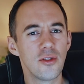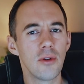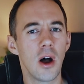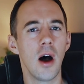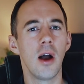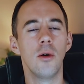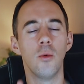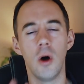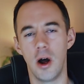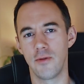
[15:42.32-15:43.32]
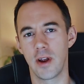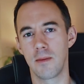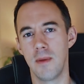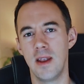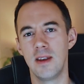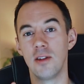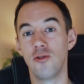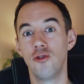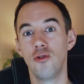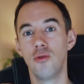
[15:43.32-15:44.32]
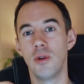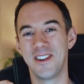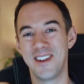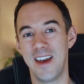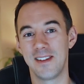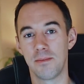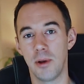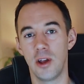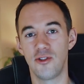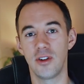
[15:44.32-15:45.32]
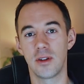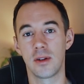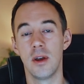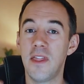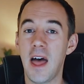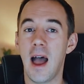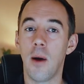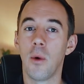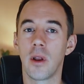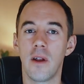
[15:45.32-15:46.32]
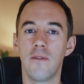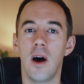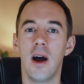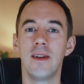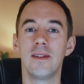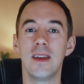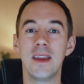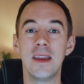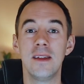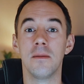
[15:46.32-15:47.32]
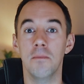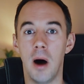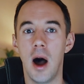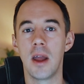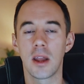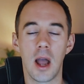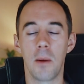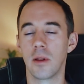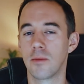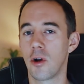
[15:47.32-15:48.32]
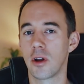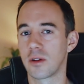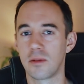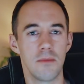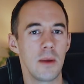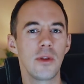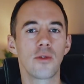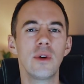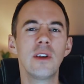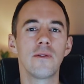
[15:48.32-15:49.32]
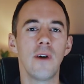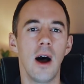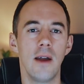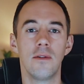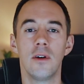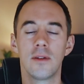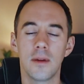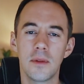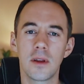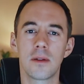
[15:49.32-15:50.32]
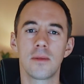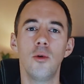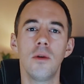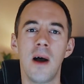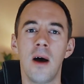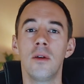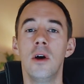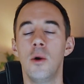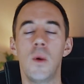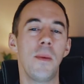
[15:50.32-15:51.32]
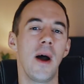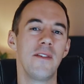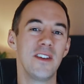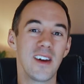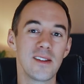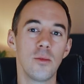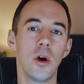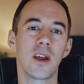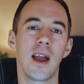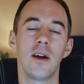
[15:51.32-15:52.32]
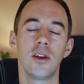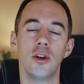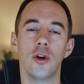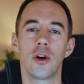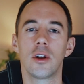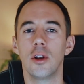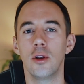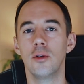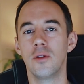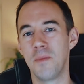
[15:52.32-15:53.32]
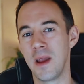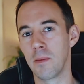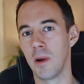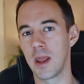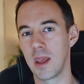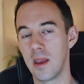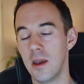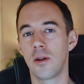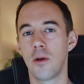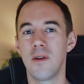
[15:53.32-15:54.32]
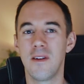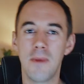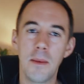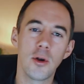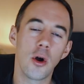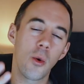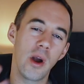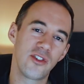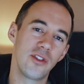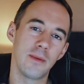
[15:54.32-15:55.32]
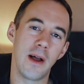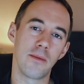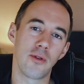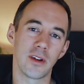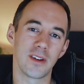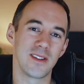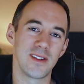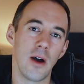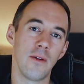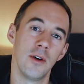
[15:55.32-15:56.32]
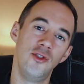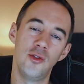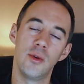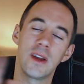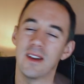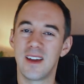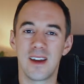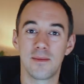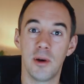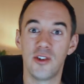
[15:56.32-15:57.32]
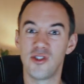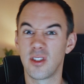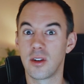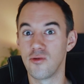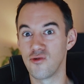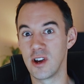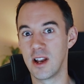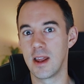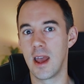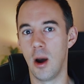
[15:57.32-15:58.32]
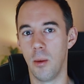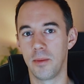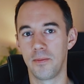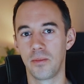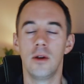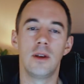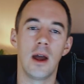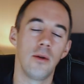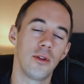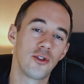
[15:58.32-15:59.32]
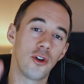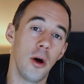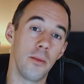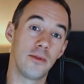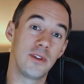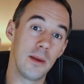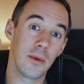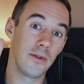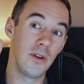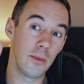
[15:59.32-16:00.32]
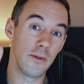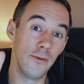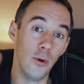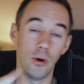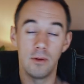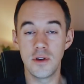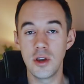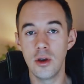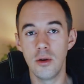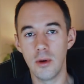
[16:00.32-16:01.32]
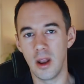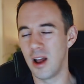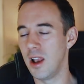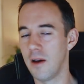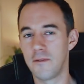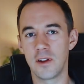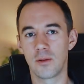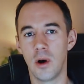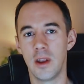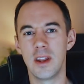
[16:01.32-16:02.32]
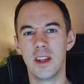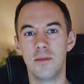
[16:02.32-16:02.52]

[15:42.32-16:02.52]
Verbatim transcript: too high. What I'd recommend is do a test purchase. For that, what I advise is buy a couple of the products, maybe three to five something a small amount whereby if it doesn't work out, you're not going to lose big money. So if maybe you've got questions about the product itself, doing a test purchase can really help. Now, the top tip for number four for you, and I love this one,